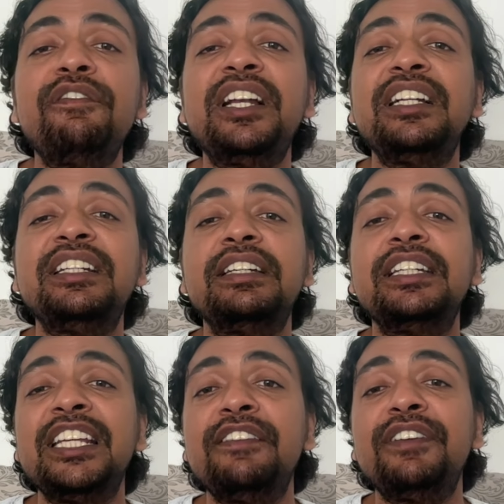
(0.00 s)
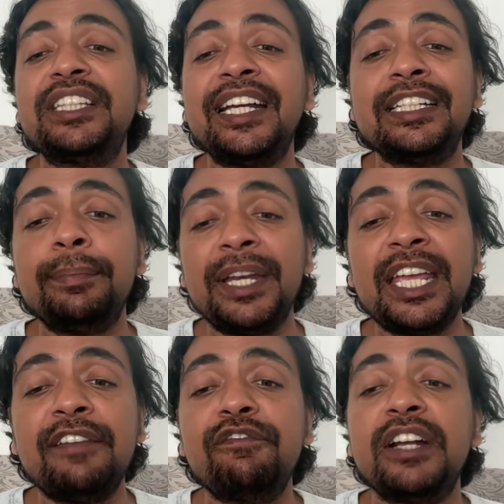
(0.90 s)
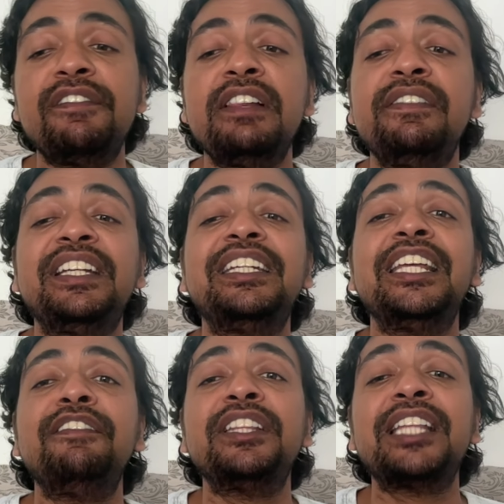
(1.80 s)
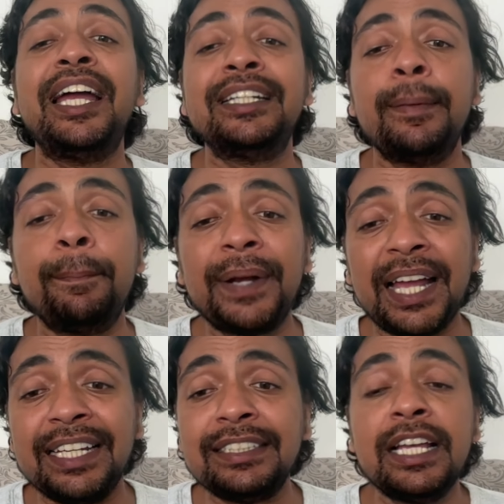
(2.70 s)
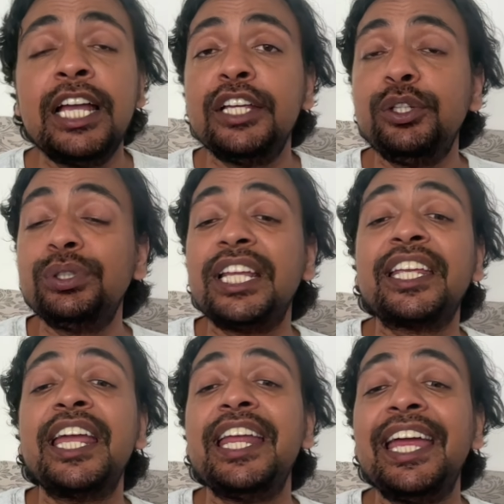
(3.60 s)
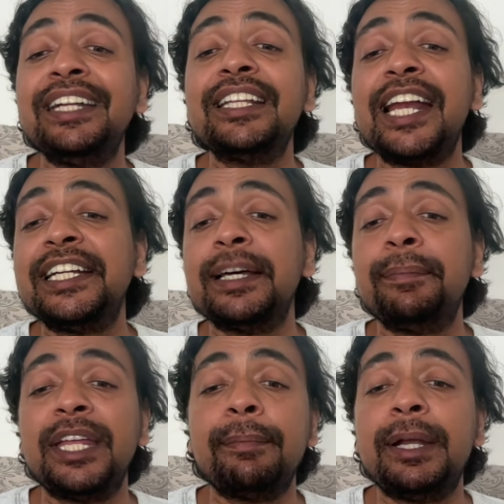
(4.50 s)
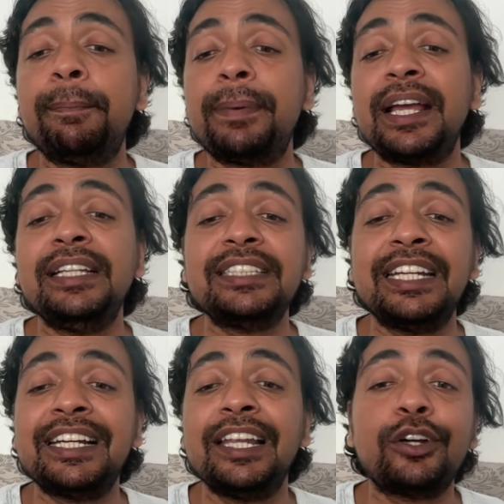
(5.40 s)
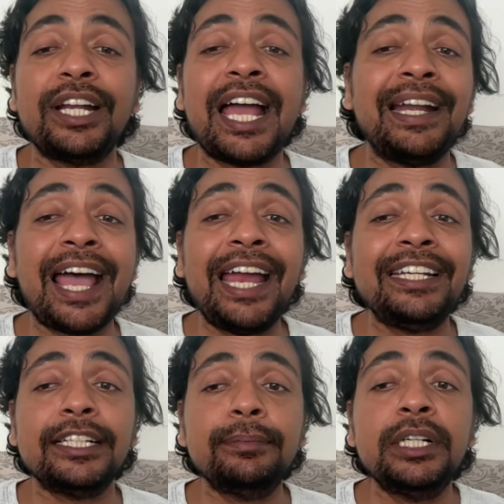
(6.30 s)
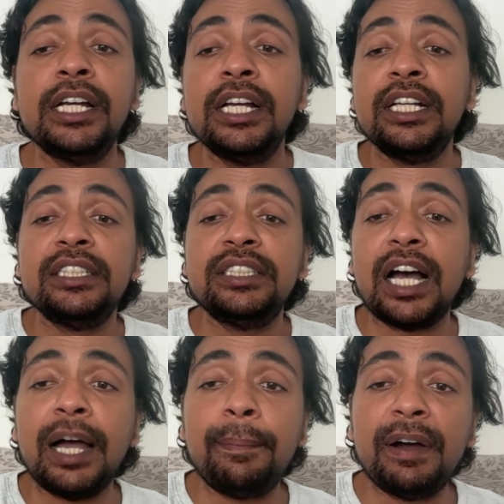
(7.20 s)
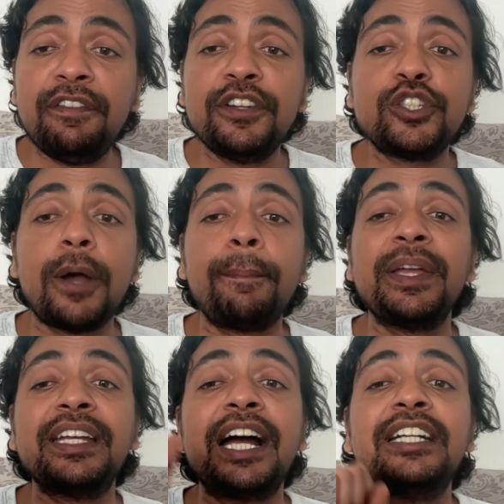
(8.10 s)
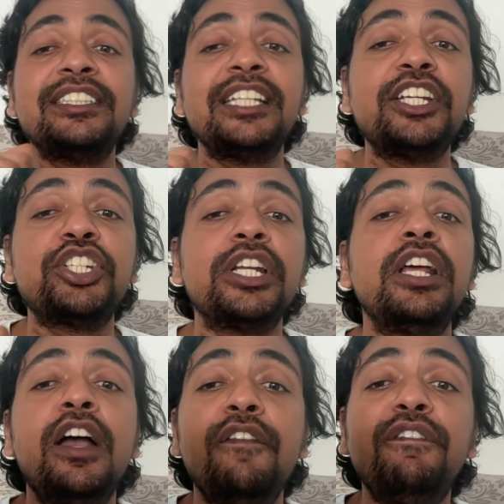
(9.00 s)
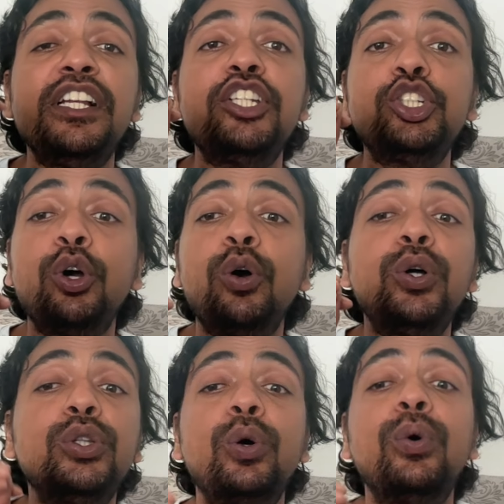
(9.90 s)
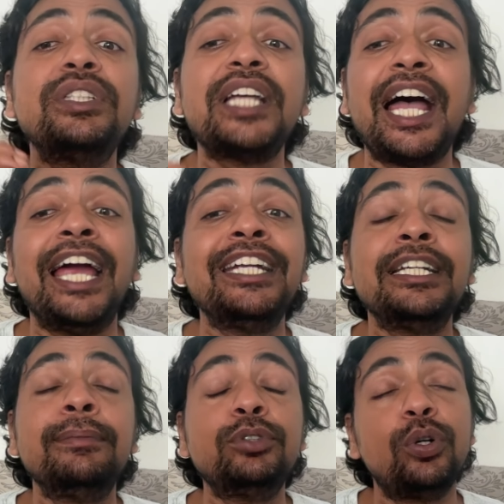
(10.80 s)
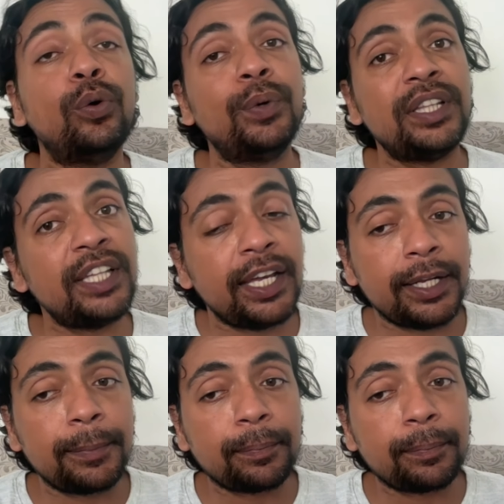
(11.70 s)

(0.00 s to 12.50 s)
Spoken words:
will deal with item name, one will deal with item price. User can enter item name and price and click on add item. The above shopping cart section will show those items over there.